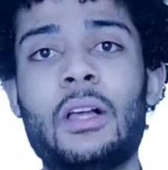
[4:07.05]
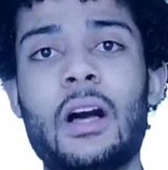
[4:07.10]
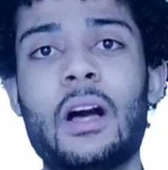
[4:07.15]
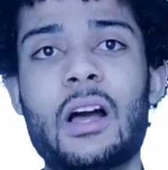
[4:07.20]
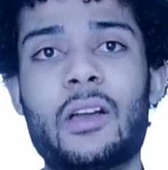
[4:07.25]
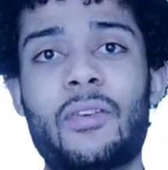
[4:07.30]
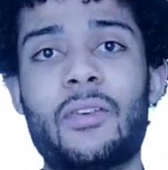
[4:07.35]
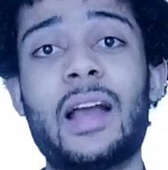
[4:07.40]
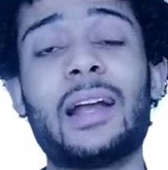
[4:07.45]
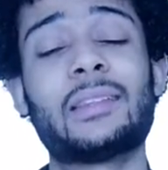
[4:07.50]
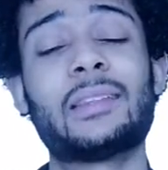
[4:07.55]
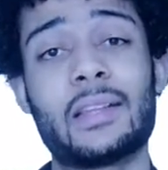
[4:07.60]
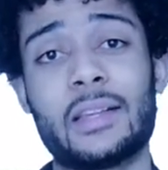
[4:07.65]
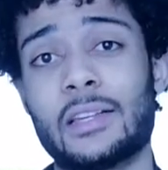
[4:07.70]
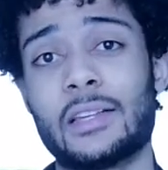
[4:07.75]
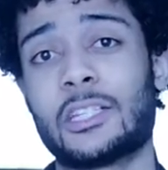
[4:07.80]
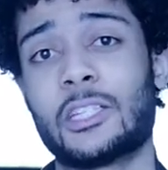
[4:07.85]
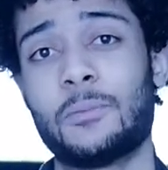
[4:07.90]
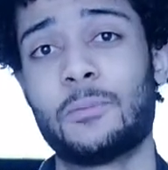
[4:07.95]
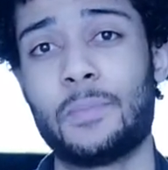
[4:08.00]
I've had that
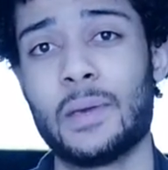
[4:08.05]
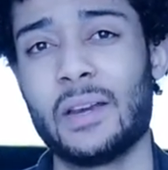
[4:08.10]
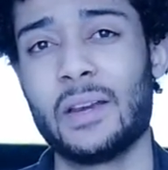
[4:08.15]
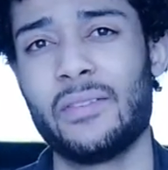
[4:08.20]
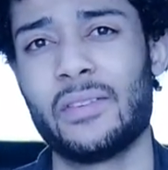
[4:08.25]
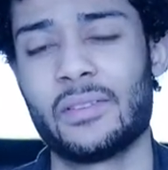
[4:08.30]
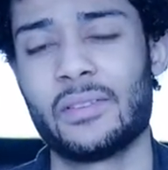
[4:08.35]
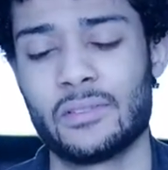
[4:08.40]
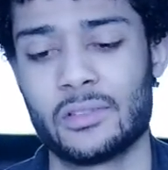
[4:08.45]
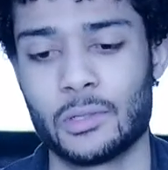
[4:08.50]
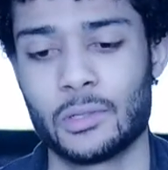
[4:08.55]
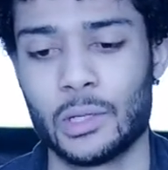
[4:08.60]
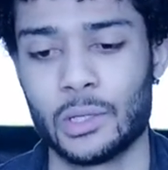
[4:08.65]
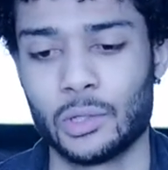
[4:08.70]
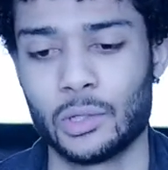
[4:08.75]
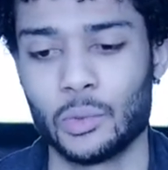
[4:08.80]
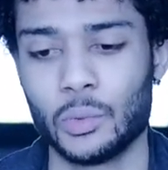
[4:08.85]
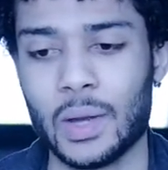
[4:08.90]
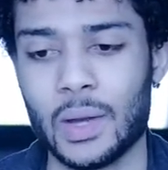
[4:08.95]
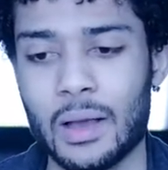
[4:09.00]
experience. So I
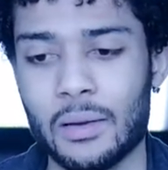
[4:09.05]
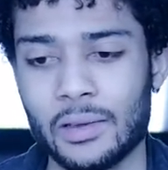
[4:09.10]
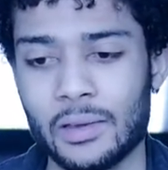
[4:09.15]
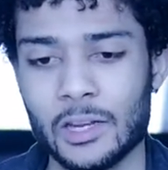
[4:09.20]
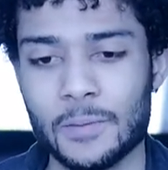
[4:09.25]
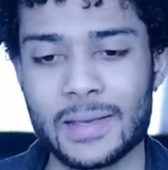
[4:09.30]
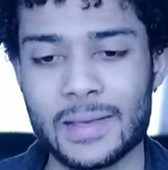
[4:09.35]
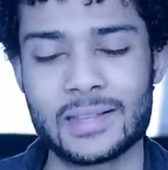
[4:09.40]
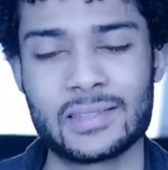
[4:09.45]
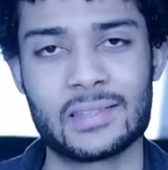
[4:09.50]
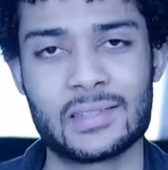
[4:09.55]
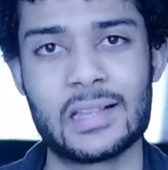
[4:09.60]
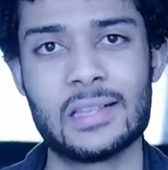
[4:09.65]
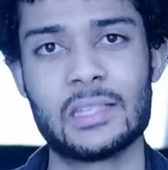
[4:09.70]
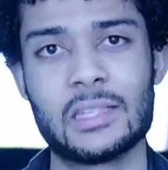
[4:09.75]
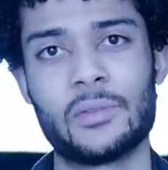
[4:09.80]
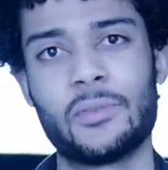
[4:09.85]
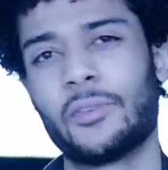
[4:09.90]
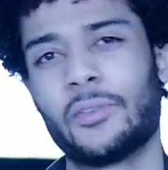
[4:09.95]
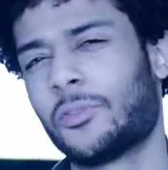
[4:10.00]
thought, well, how can I make
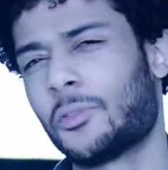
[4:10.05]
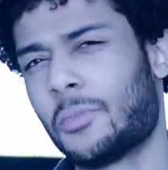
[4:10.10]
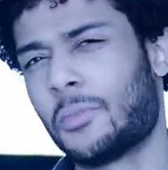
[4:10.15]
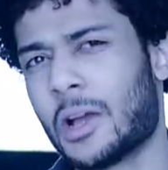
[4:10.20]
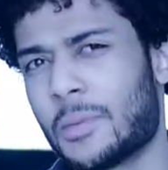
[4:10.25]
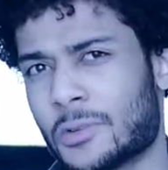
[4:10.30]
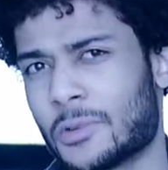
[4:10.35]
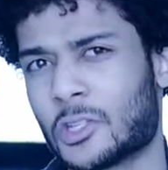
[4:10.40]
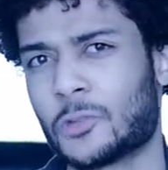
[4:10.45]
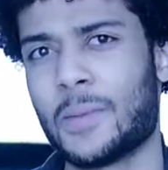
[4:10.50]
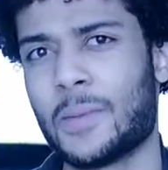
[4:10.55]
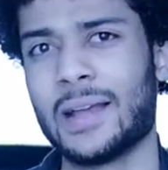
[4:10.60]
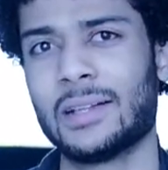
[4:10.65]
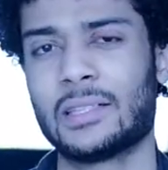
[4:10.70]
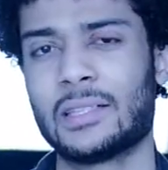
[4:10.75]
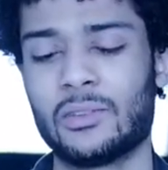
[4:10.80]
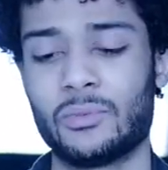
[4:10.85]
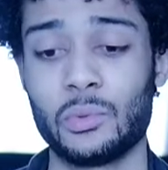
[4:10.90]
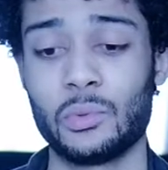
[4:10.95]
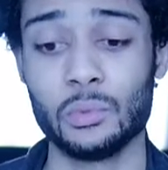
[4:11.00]
sense of it from my
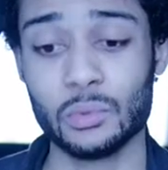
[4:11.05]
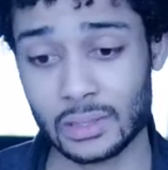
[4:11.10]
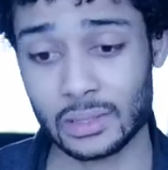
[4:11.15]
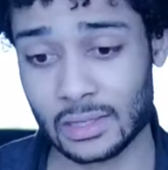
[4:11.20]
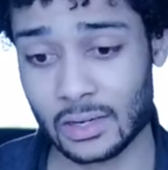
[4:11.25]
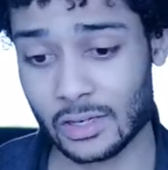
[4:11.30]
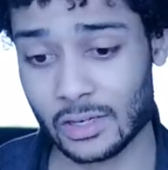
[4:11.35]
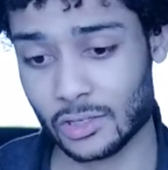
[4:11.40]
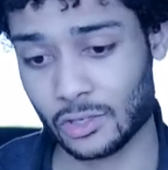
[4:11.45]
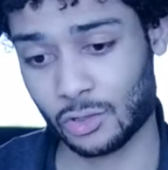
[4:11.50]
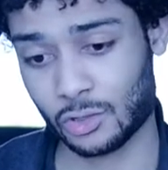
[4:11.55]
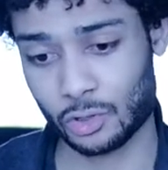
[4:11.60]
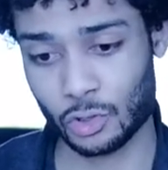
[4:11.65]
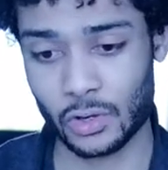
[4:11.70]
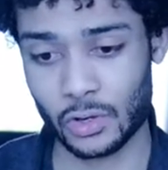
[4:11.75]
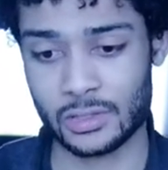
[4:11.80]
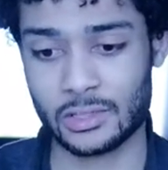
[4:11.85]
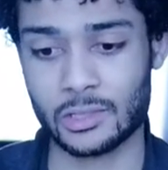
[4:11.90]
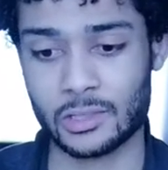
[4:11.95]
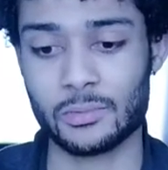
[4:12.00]
perspective? Well, then I just
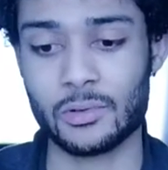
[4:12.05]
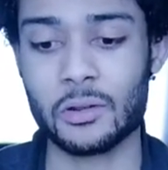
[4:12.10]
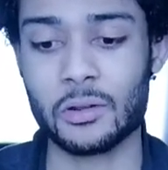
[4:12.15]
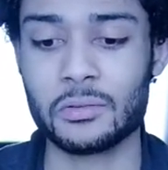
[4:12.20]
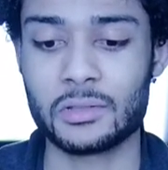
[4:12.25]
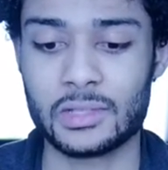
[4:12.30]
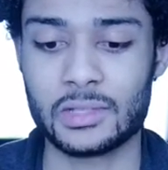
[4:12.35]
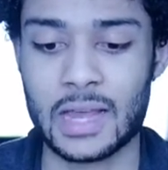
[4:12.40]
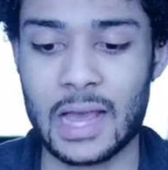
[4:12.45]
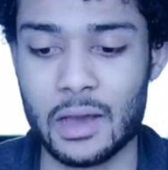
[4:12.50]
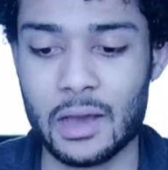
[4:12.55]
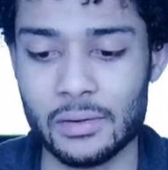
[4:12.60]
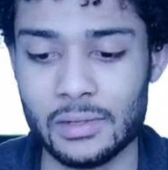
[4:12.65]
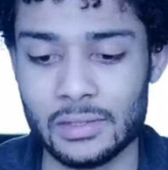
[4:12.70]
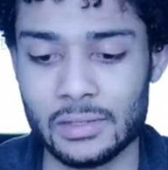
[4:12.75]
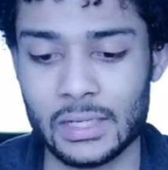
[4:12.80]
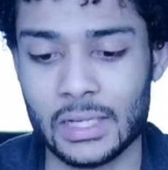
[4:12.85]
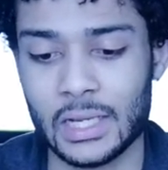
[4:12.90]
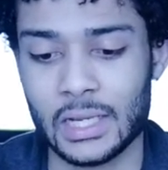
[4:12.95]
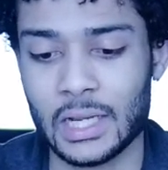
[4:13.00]
jotted some notes down
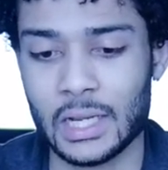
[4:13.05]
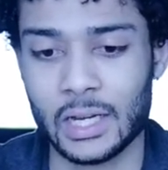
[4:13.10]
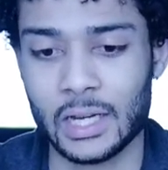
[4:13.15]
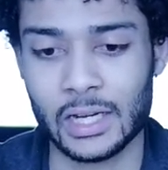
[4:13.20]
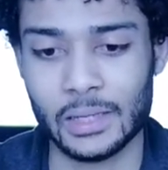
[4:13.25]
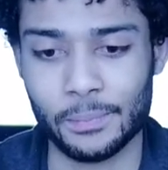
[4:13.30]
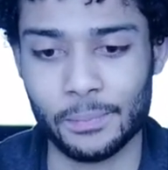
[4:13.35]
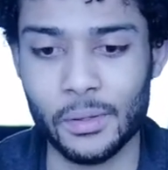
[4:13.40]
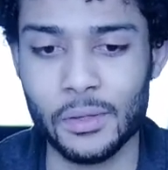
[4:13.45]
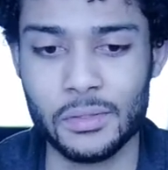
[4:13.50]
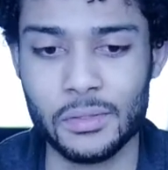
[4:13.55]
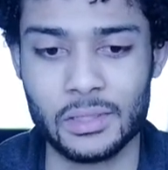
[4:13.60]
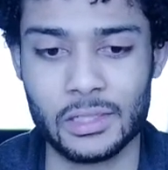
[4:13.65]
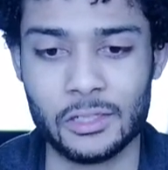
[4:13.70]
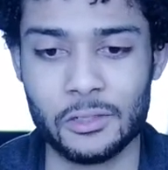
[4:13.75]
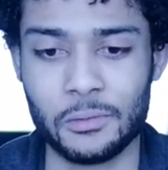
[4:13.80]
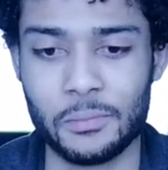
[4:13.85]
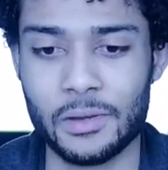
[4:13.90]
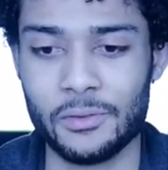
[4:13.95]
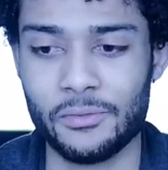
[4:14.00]
and I posted it
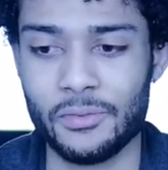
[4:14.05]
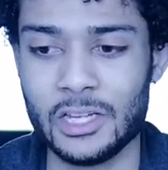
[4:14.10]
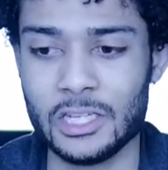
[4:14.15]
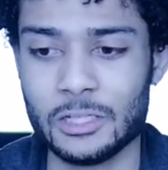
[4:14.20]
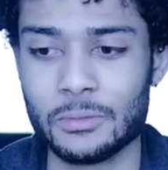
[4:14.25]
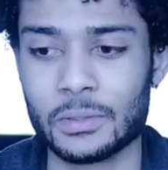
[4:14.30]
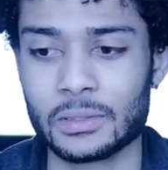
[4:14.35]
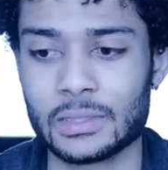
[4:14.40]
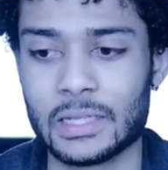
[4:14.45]
on my Facebook.